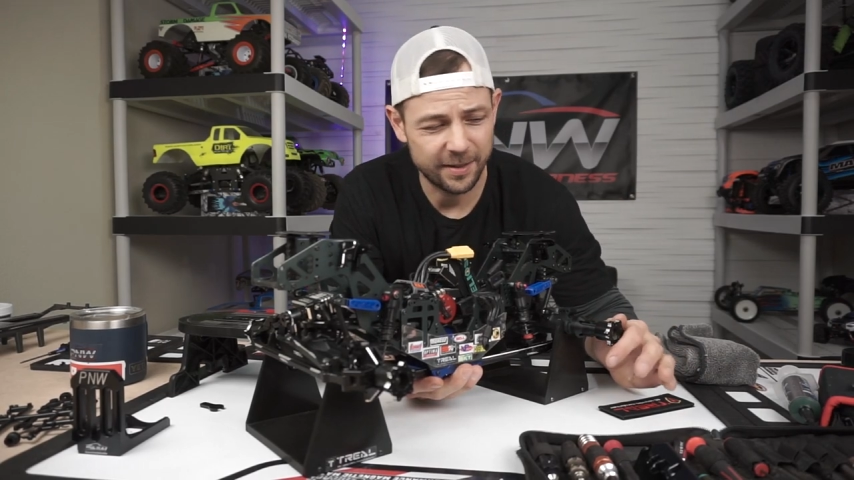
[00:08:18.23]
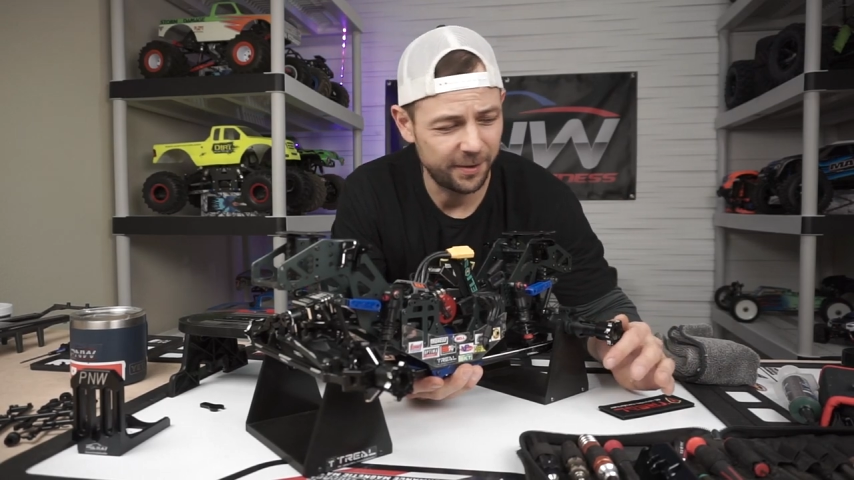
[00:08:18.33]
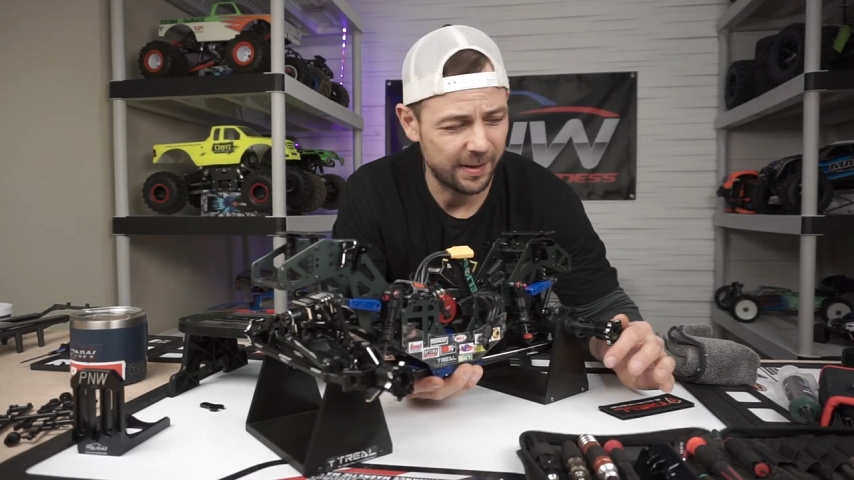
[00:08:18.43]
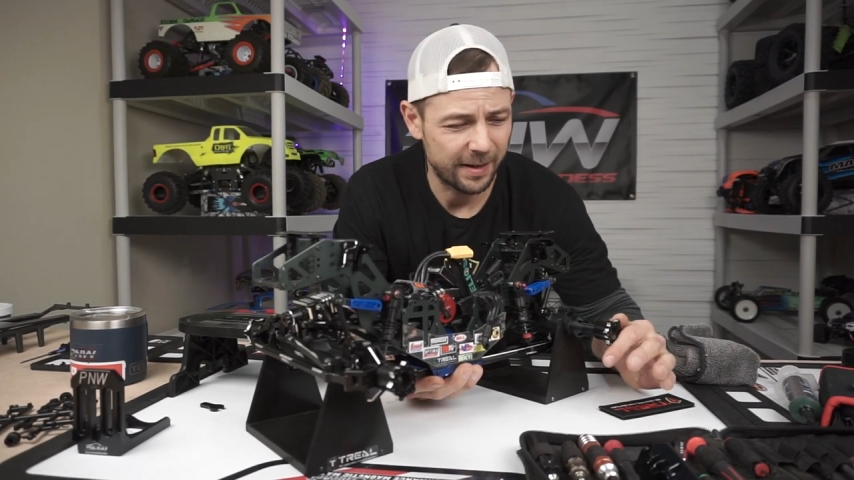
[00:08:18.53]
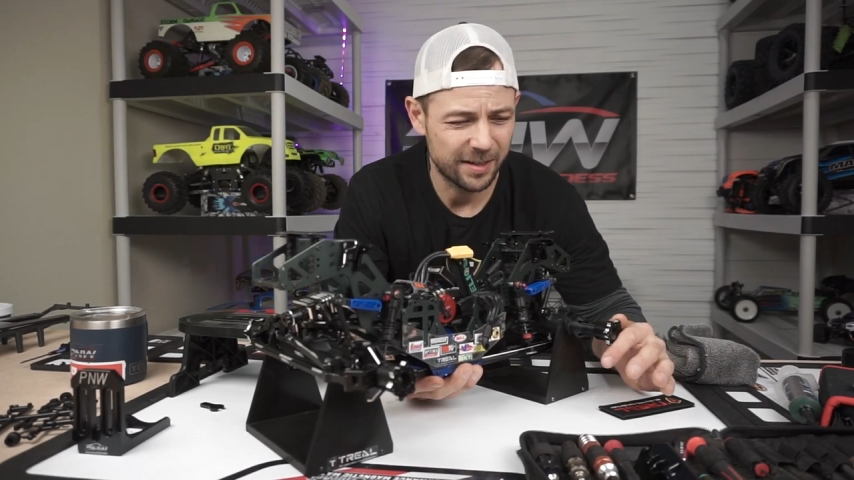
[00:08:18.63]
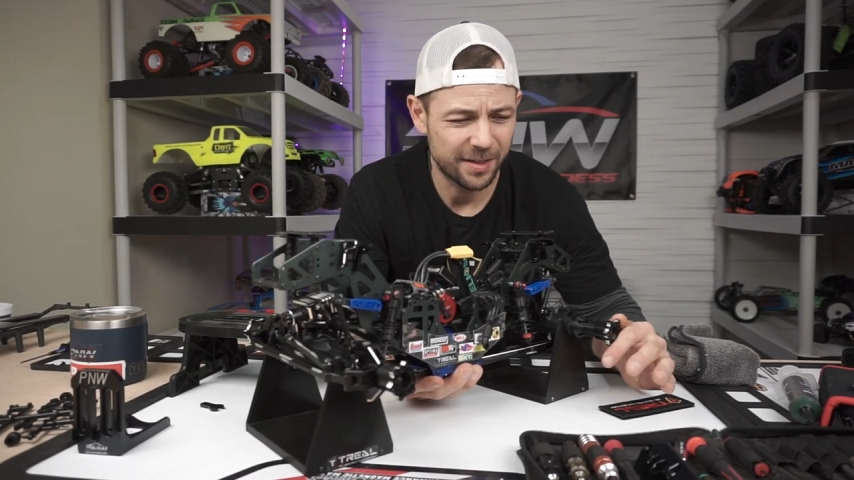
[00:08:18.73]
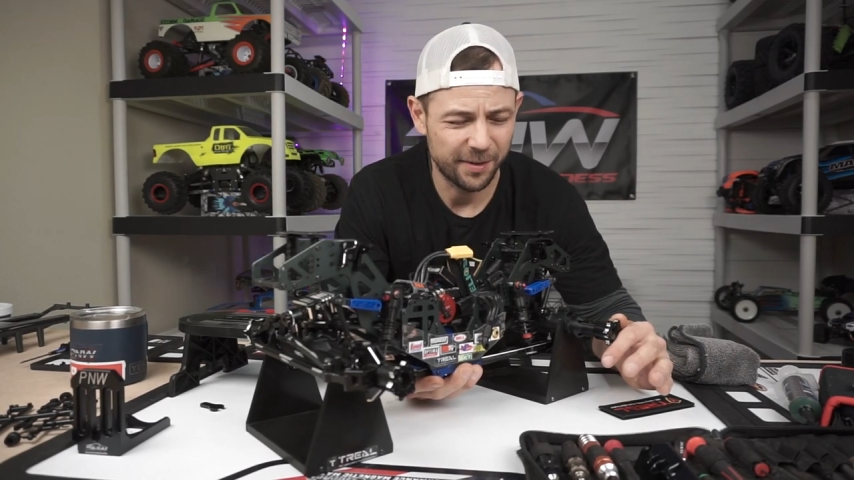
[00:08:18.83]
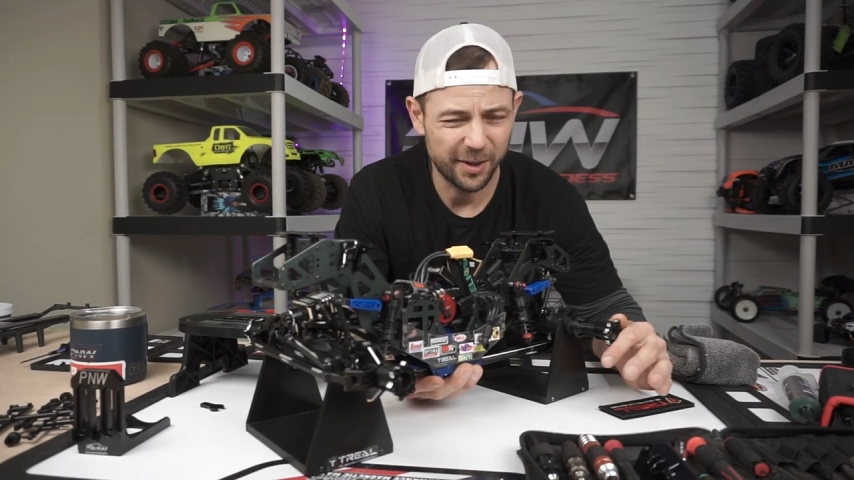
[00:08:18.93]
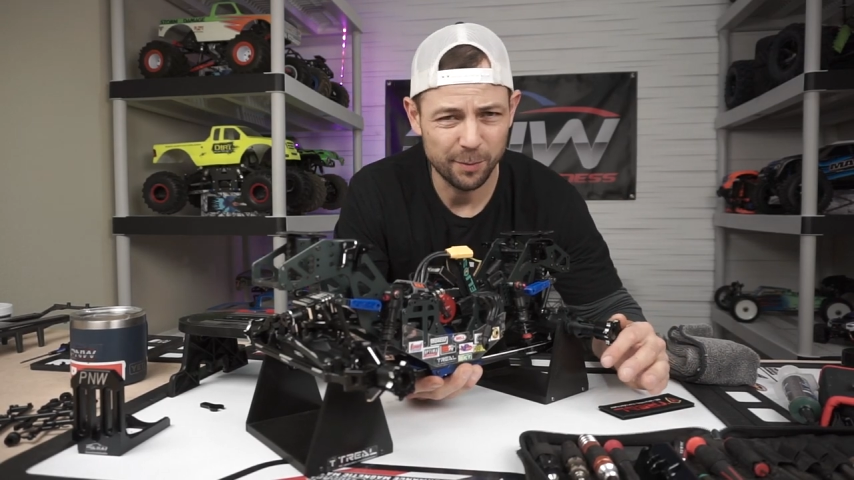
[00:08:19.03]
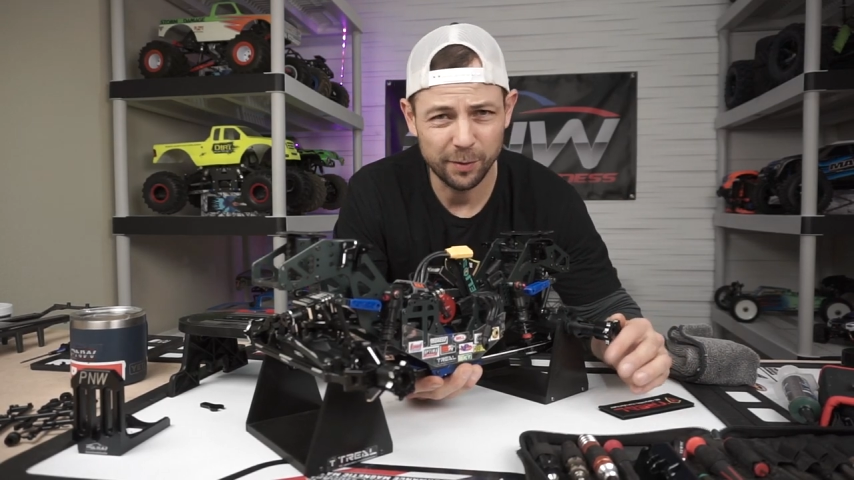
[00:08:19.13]
If you like this
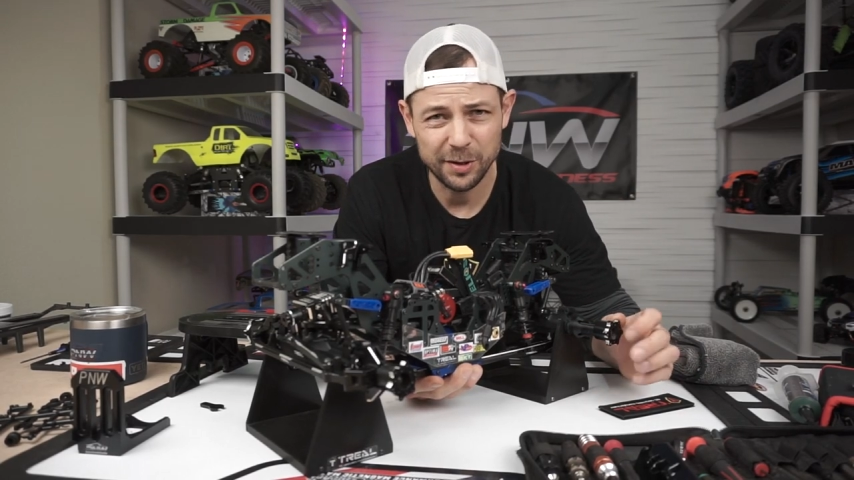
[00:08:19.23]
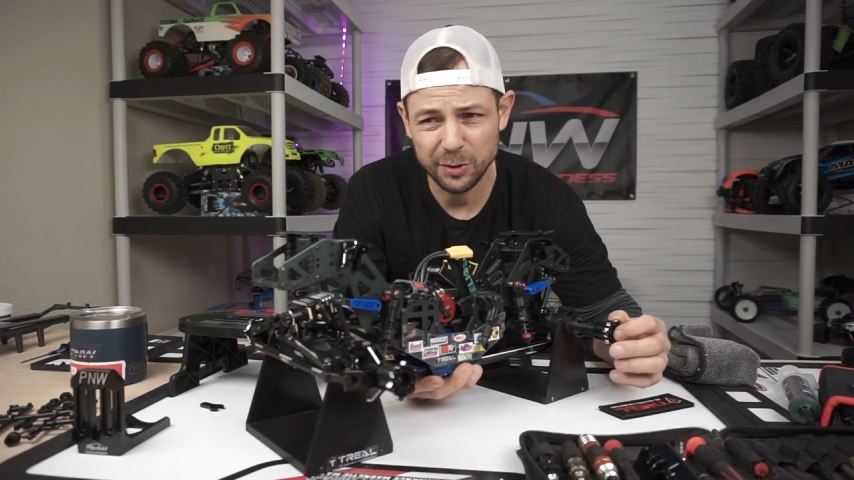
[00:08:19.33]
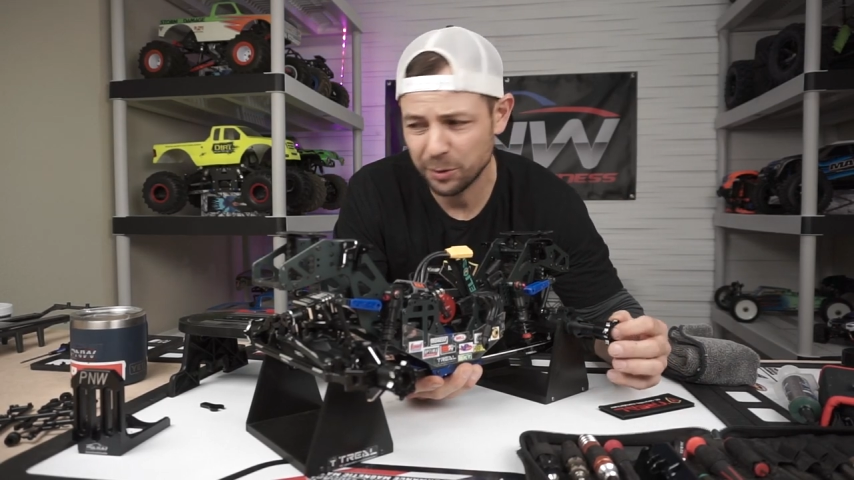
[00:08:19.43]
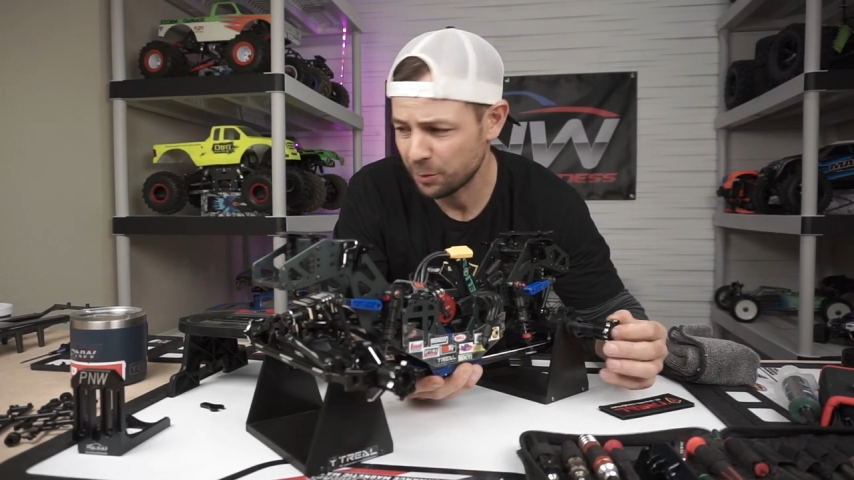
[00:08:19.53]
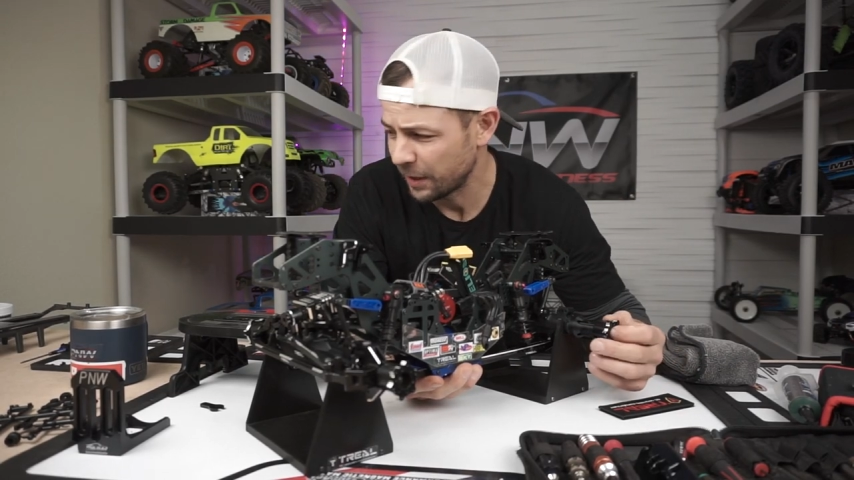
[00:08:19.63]
video, please do